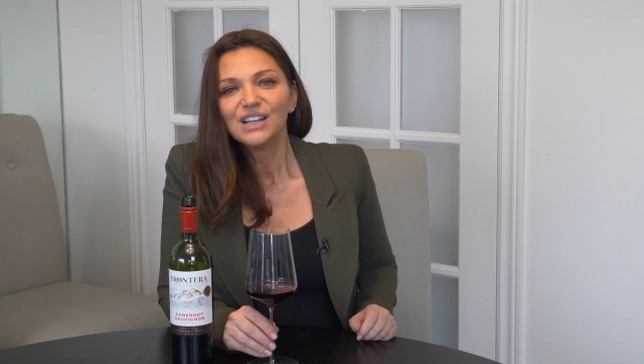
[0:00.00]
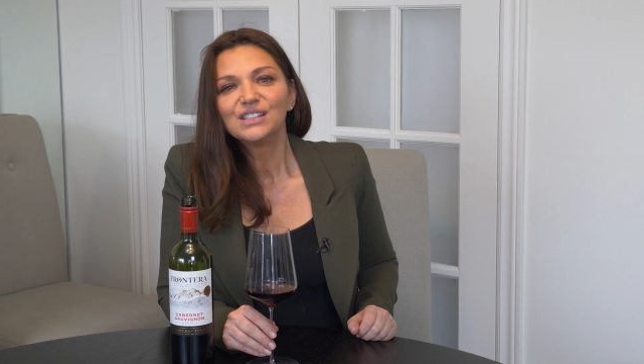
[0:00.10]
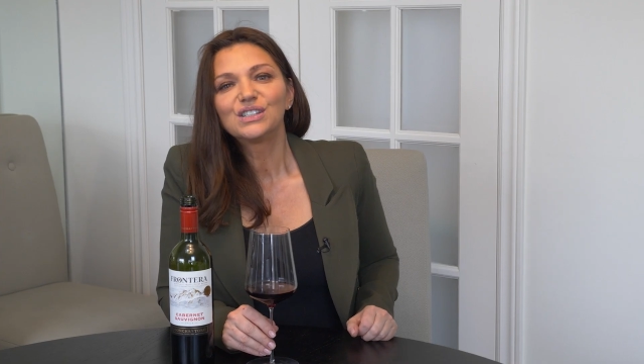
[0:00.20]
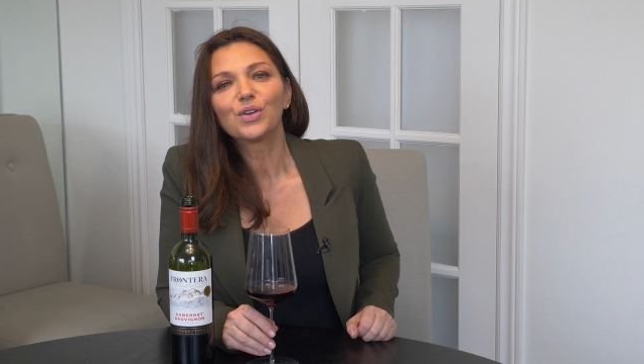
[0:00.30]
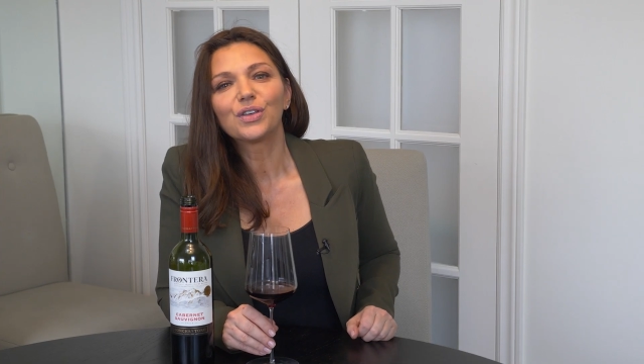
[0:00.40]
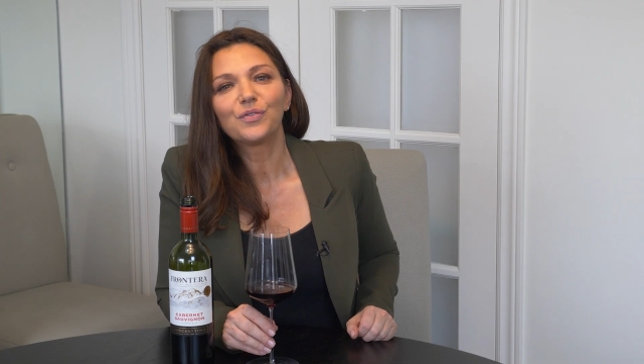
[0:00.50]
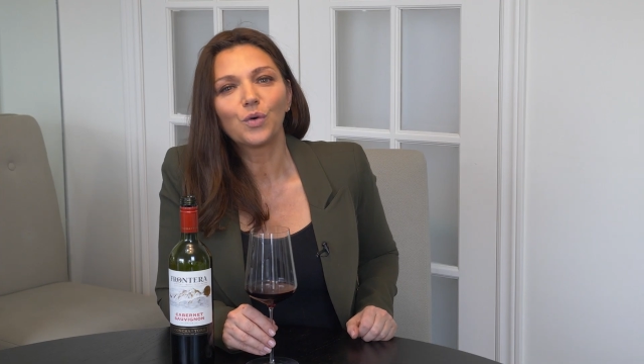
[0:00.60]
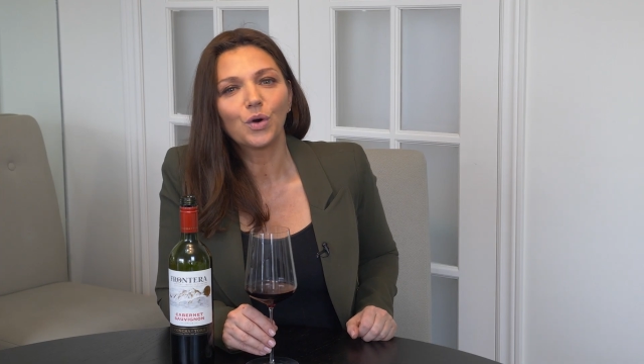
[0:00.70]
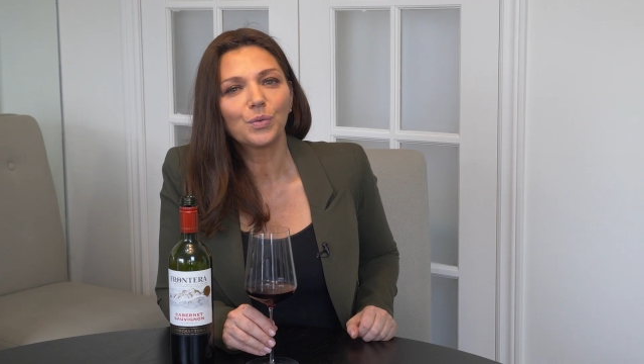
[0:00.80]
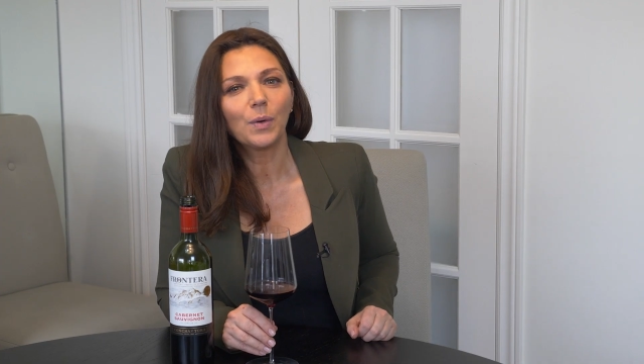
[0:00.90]
So the
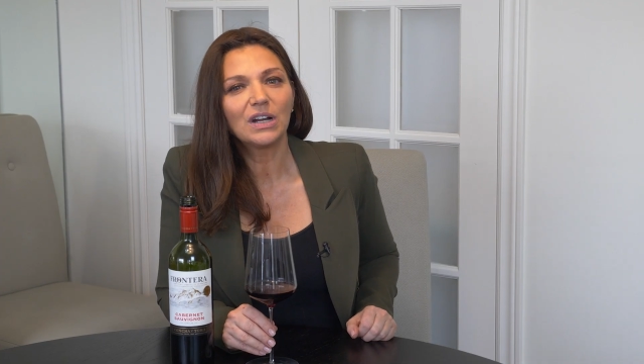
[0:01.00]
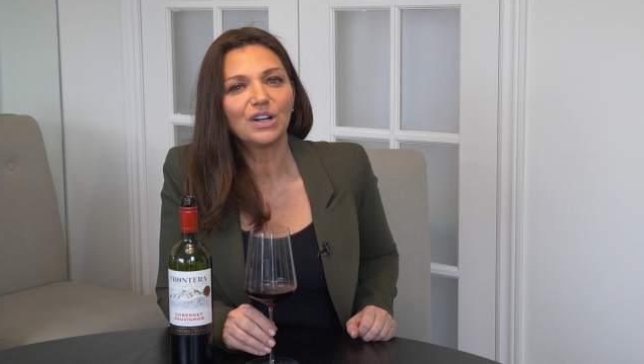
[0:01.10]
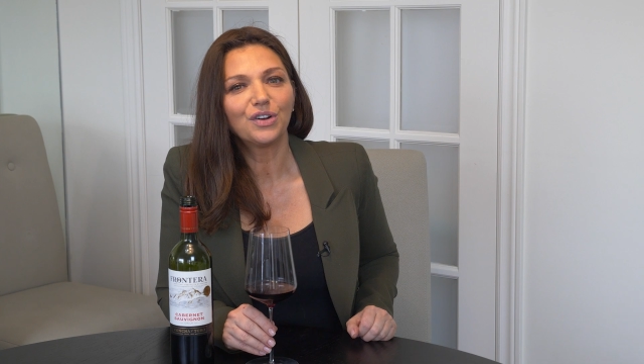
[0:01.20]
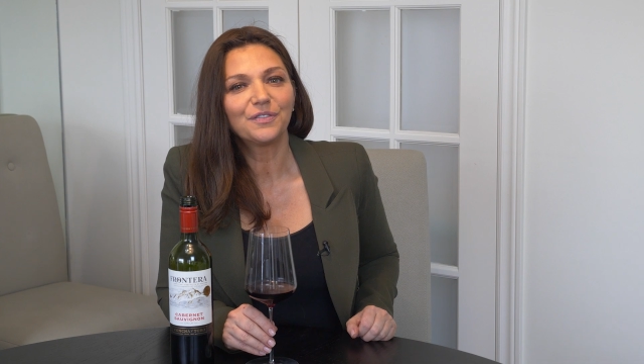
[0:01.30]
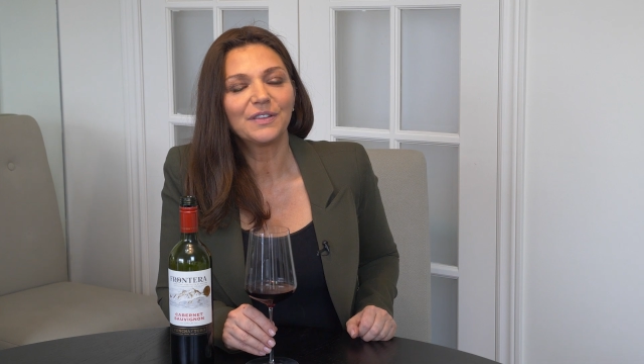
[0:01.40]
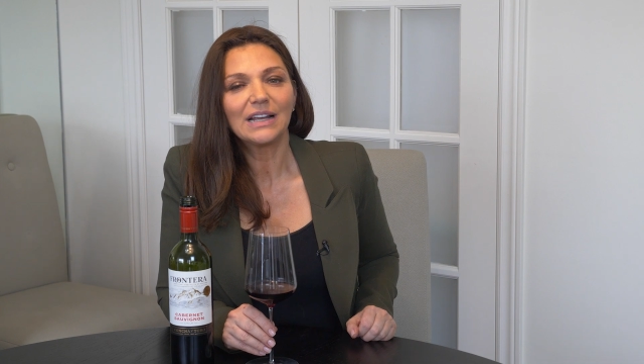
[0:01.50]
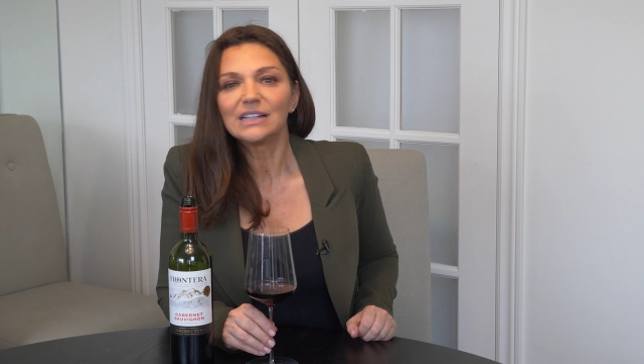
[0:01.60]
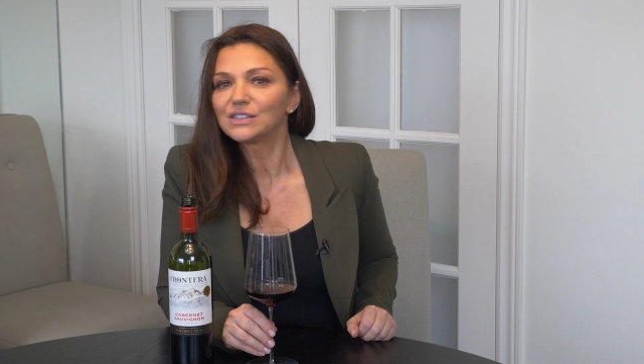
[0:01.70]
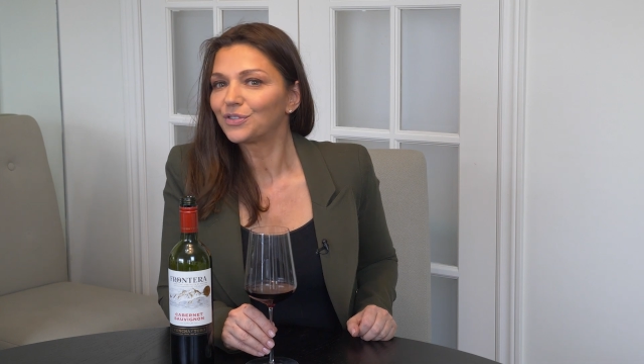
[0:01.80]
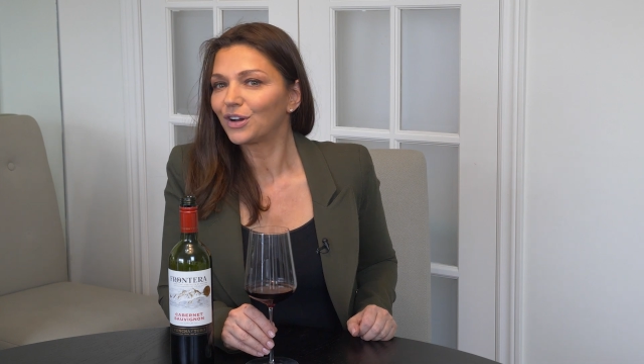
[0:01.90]
fourth one in our flight
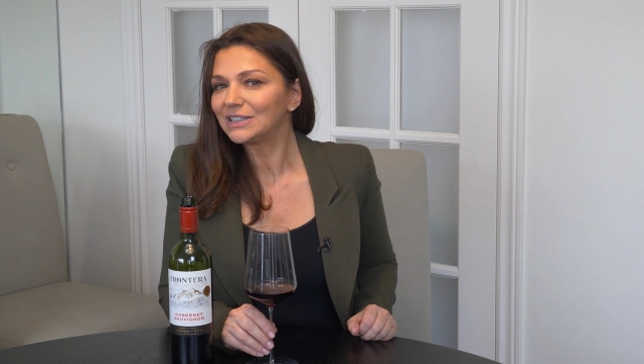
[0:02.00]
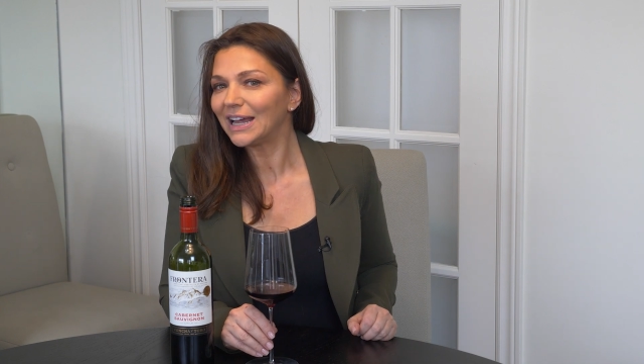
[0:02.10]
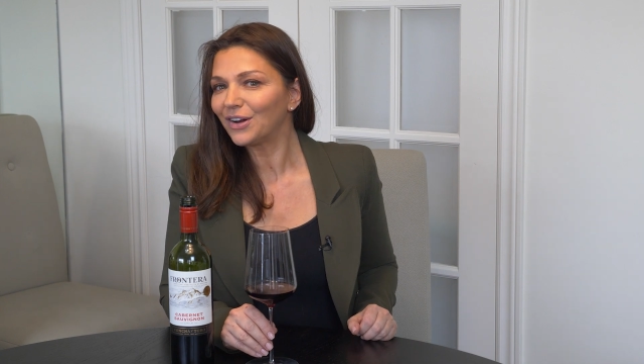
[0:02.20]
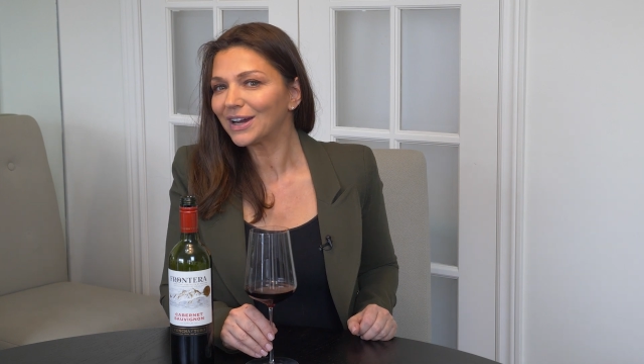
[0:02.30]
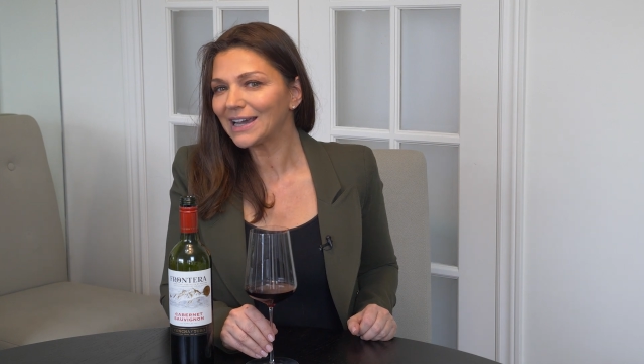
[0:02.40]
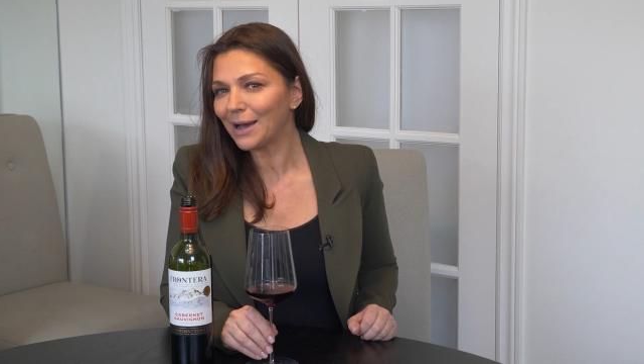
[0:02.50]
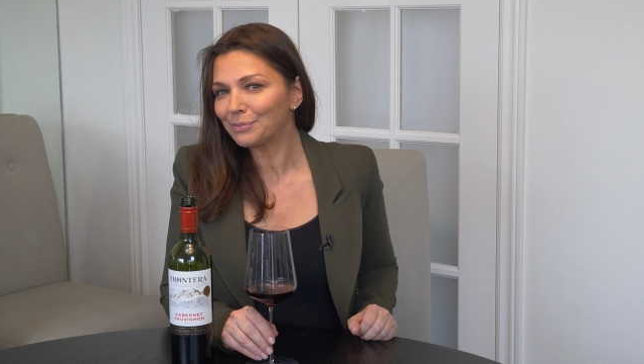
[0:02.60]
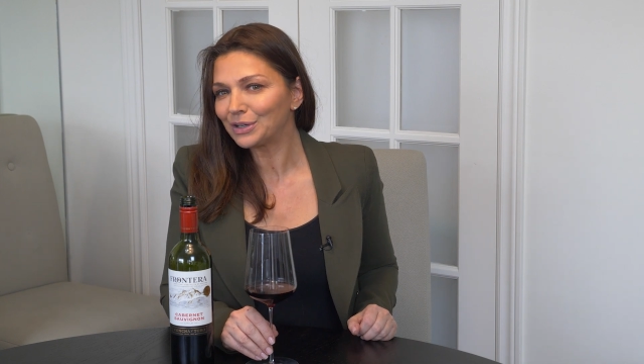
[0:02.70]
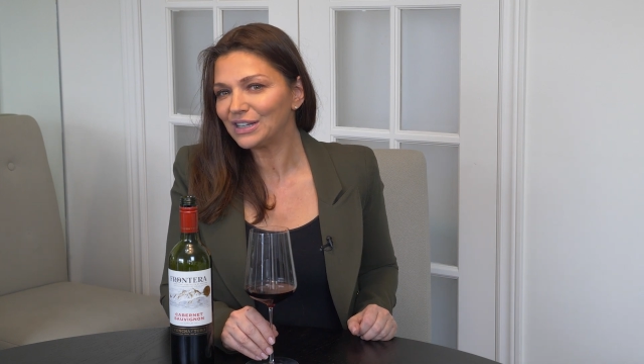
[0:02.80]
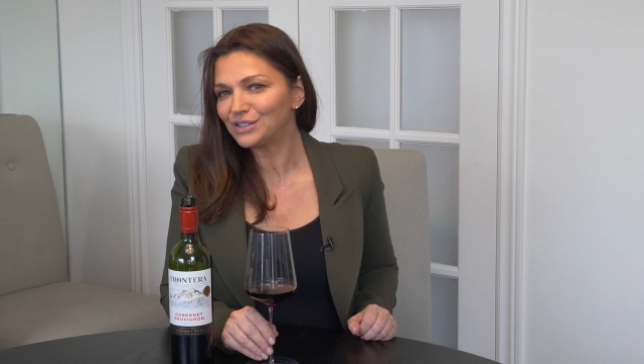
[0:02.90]
is Frontera
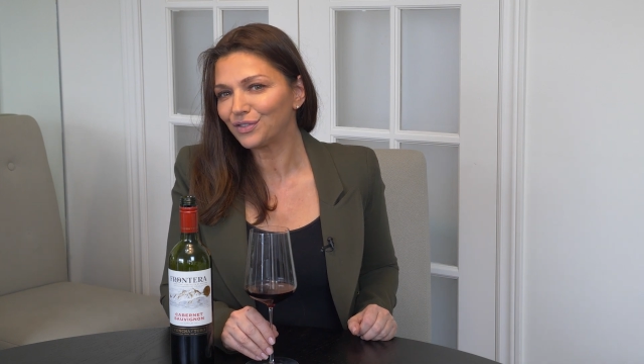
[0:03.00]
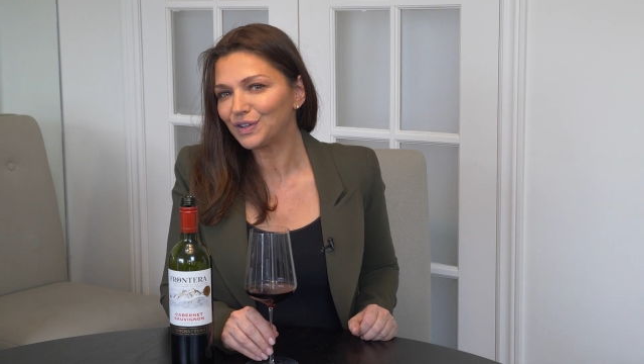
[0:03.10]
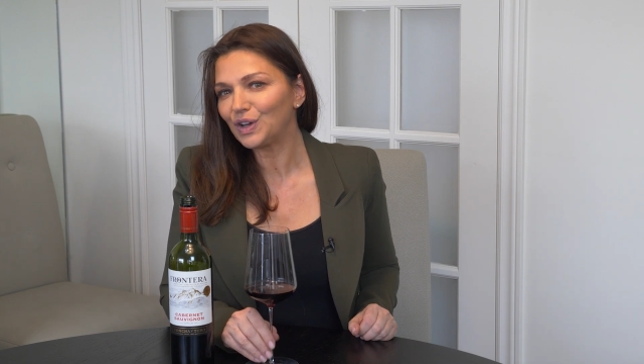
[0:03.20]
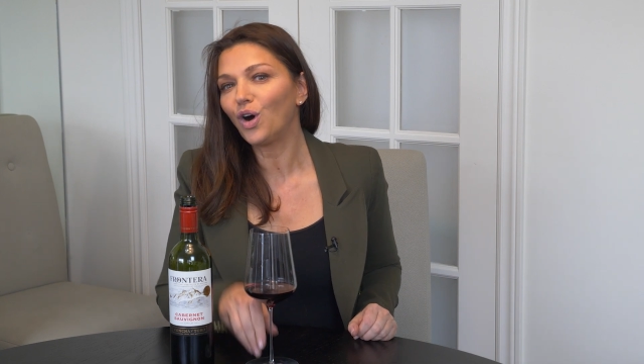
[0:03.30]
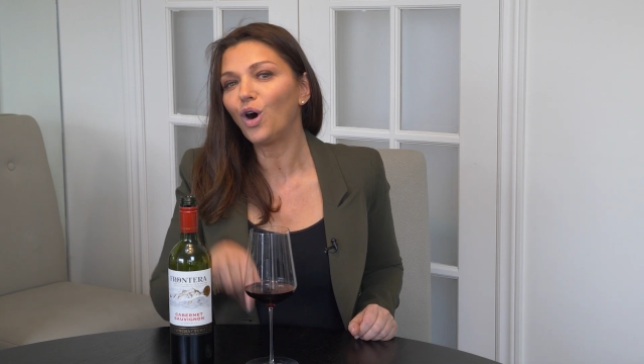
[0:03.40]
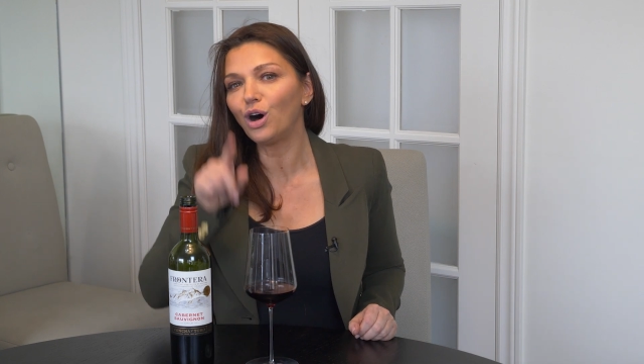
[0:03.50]
Cabernet Sauvignon,